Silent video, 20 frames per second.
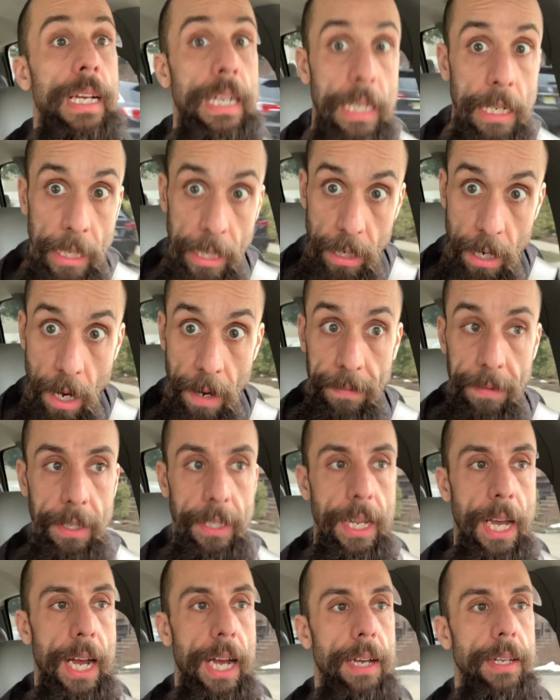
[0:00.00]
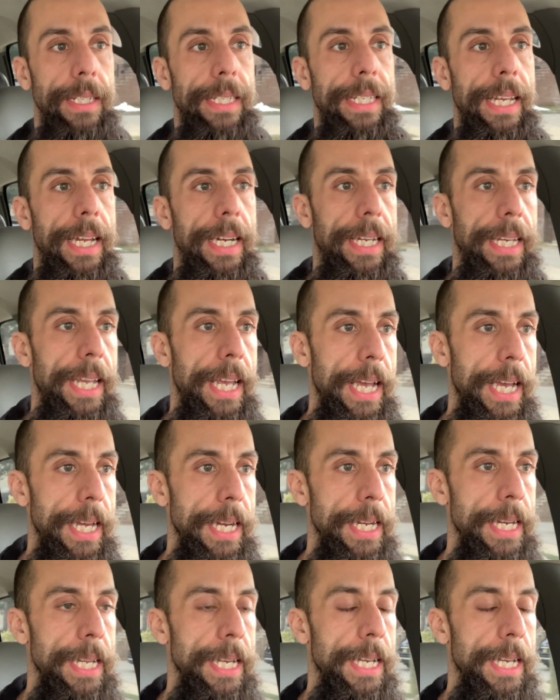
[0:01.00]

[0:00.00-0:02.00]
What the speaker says: Clean off the tiles yet again.